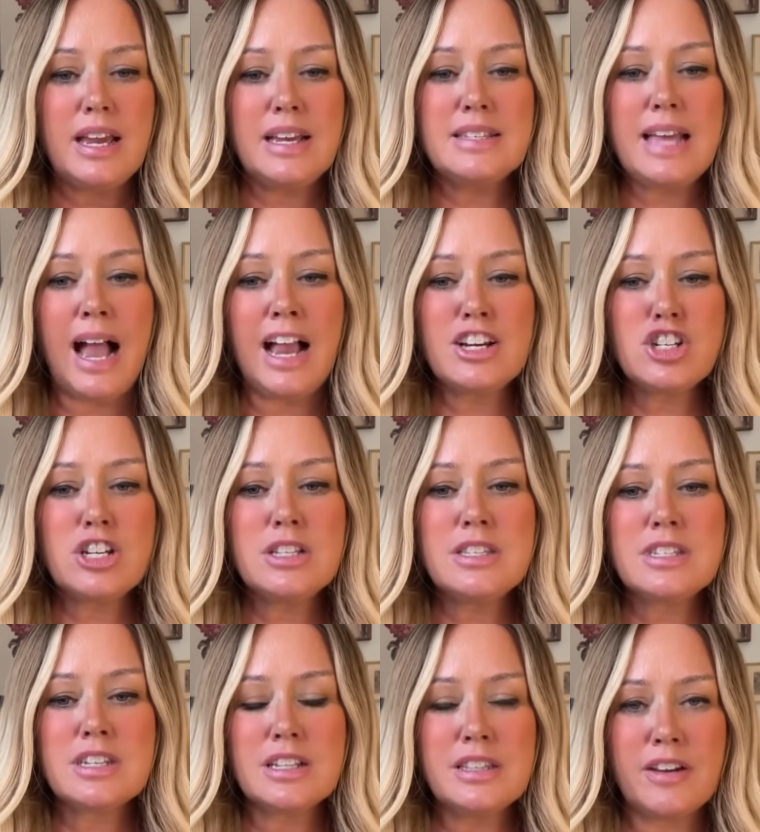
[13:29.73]
his
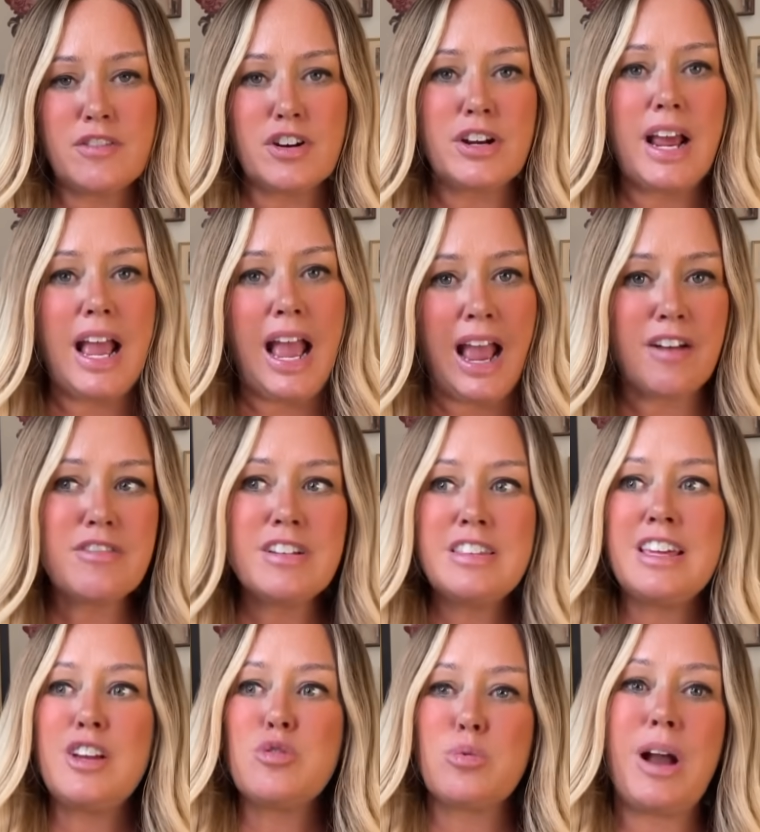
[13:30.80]
actions delivered
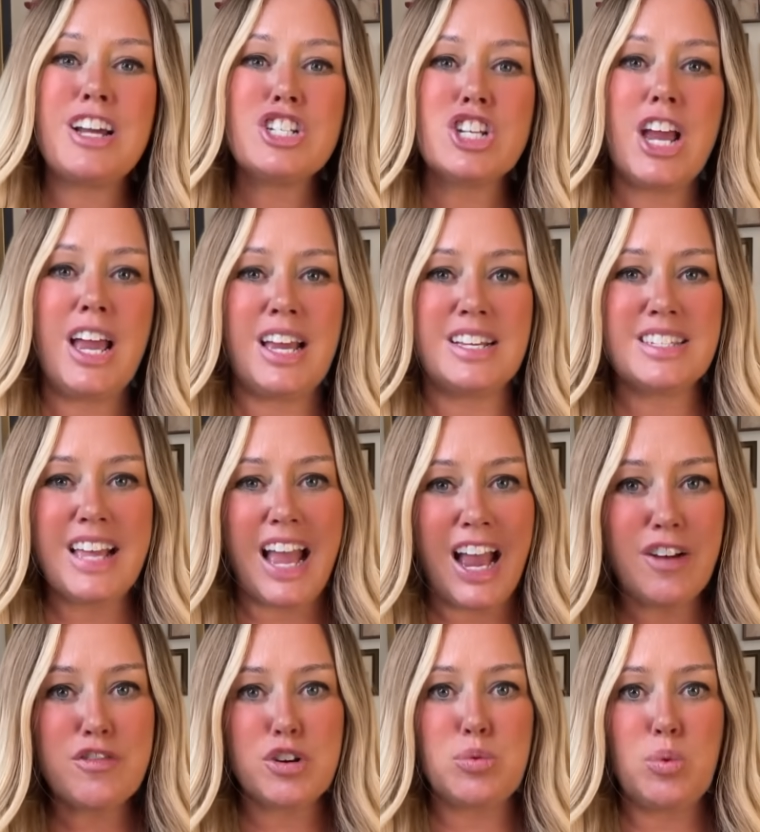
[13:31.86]
everything Russia has
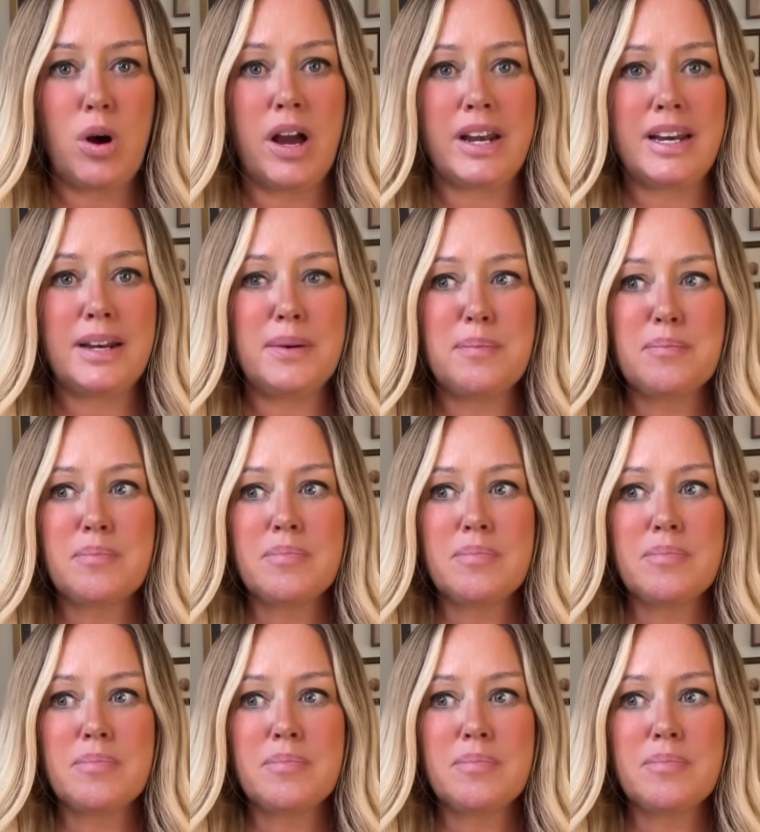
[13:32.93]
ever wanted